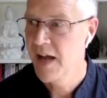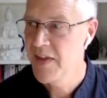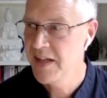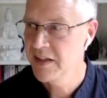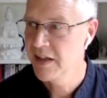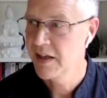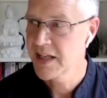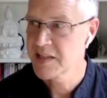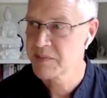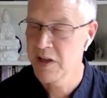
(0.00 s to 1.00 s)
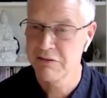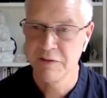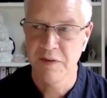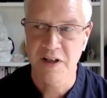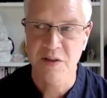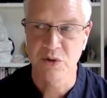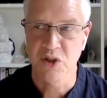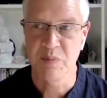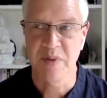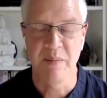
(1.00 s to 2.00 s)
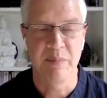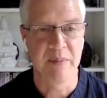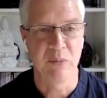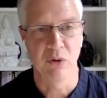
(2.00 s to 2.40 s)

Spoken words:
And then I guess my other advice would just be a bit